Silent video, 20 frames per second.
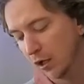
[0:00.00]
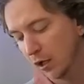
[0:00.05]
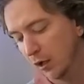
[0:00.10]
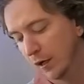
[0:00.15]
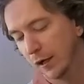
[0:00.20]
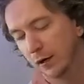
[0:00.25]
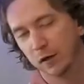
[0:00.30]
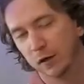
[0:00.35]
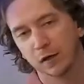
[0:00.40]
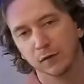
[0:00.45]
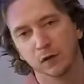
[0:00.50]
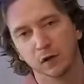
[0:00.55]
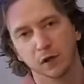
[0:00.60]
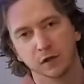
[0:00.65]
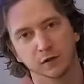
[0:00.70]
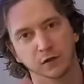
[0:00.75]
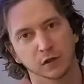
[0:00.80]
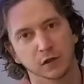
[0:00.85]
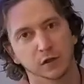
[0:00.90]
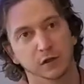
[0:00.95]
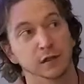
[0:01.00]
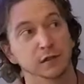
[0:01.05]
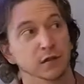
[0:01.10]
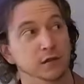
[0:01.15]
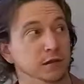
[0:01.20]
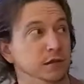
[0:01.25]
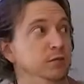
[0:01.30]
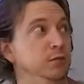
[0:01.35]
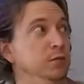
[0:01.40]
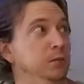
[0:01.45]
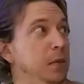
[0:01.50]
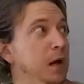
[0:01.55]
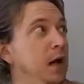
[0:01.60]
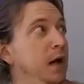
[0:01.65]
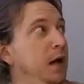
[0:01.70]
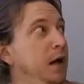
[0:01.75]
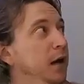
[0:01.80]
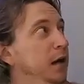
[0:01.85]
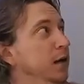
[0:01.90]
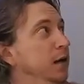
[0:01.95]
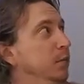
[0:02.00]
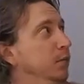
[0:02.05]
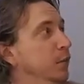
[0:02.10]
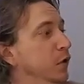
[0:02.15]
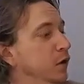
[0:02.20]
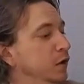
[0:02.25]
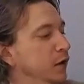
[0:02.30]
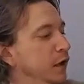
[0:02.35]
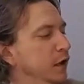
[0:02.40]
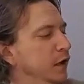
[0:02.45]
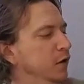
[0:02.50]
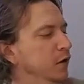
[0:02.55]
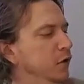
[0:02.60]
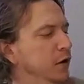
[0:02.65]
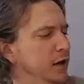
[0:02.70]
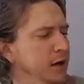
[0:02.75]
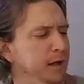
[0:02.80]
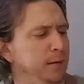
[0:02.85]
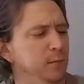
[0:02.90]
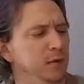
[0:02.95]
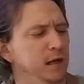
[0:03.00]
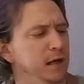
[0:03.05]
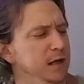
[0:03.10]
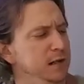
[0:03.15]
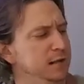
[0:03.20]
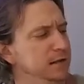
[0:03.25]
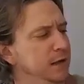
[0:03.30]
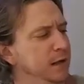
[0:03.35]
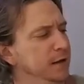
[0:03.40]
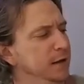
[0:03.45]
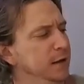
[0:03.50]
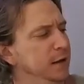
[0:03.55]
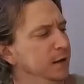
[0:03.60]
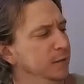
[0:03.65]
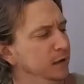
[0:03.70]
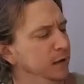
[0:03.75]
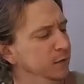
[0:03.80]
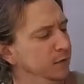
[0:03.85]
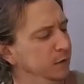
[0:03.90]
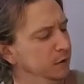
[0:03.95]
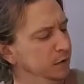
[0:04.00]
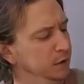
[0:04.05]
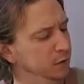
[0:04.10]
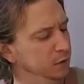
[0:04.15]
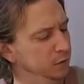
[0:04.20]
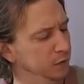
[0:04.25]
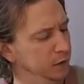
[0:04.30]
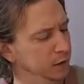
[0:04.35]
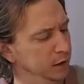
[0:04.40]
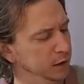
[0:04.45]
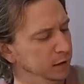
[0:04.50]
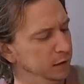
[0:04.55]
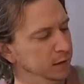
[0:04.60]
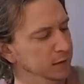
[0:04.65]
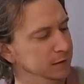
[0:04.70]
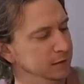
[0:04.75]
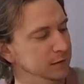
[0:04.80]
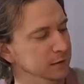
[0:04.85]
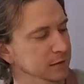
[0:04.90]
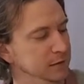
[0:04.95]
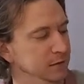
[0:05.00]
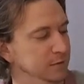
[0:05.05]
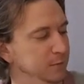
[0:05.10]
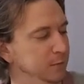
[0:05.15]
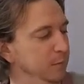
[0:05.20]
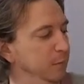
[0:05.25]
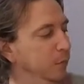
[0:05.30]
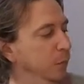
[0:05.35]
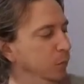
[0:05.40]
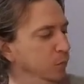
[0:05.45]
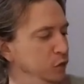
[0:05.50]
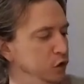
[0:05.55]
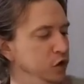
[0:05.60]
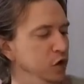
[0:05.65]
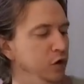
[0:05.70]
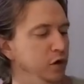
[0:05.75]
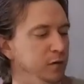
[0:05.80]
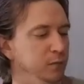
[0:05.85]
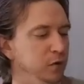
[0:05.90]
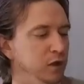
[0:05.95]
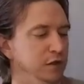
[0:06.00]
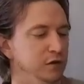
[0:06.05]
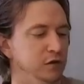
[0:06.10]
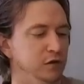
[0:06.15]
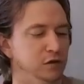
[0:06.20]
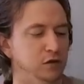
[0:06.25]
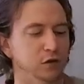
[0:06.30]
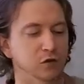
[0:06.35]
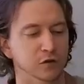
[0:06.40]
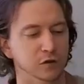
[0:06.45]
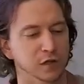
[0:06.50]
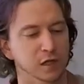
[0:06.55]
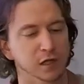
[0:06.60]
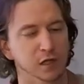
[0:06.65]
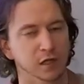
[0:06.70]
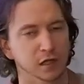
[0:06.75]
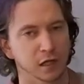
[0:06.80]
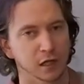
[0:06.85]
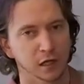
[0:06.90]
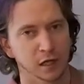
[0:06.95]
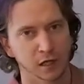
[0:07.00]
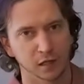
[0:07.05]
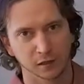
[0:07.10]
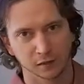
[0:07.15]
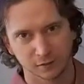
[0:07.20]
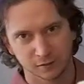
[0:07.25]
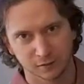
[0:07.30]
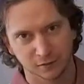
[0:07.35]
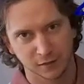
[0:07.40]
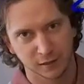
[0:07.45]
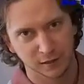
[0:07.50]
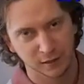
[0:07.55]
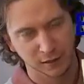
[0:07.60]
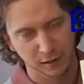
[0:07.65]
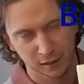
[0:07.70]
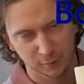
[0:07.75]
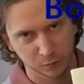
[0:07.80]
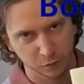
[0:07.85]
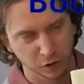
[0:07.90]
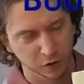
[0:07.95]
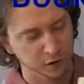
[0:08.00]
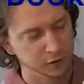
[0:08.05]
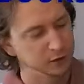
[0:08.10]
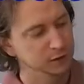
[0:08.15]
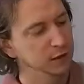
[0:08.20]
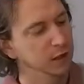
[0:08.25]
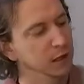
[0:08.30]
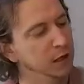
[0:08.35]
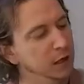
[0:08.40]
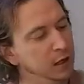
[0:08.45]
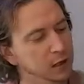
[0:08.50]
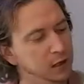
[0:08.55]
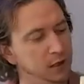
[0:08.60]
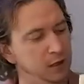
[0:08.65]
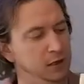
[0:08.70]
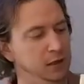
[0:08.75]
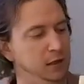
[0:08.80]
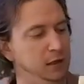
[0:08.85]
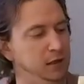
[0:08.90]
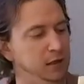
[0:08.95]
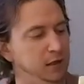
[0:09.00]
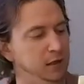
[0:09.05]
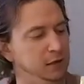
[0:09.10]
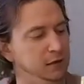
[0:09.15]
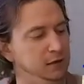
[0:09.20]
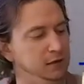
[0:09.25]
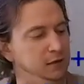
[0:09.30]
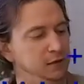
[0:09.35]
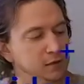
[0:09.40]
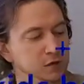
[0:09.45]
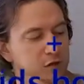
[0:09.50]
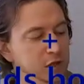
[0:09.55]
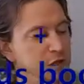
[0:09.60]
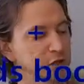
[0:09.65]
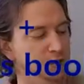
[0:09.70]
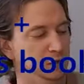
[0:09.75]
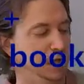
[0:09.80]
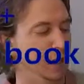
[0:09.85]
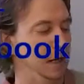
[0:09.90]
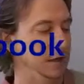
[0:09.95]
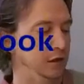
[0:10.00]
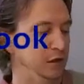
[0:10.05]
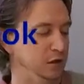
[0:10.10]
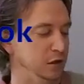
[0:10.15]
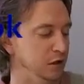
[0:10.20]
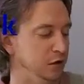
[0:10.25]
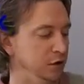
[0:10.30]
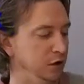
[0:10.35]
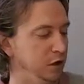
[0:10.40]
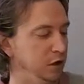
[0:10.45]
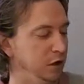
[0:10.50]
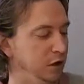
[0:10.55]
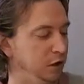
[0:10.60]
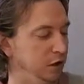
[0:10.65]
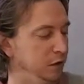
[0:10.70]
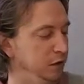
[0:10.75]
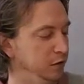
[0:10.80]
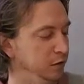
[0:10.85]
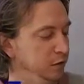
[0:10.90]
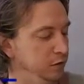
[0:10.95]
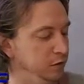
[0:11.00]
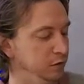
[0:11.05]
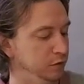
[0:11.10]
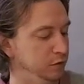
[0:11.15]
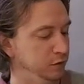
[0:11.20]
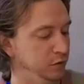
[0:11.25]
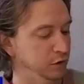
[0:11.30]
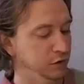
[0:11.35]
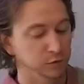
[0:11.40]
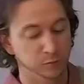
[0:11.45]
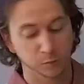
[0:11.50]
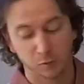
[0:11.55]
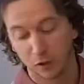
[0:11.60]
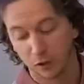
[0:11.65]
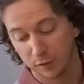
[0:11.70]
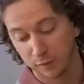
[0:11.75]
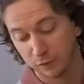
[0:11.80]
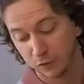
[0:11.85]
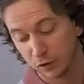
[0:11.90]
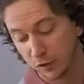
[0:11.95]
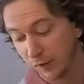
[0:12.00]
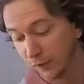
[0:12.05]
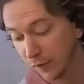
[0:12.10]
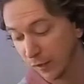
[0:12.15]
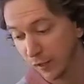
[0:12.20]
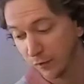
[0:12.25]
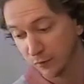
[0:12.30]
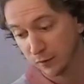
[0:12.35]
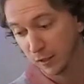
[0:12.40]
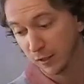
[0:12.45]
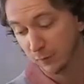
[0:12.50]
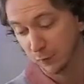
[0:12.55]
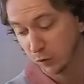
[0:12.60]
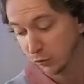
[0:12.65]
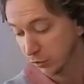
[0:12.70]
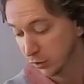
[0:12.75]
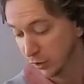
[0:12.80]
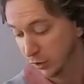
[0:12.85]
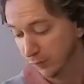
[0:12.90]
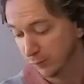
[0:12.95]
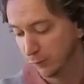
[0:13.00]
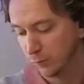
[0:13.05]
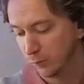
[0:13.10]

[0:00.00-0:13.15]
I'll Give You the Sun. This is my book that I own, and I'm kind of sad that I'm giving it away. Joni, bless her soul, is getting secondhand books. And I think she's thoroughly going to enjoy this book if she ever has time to read.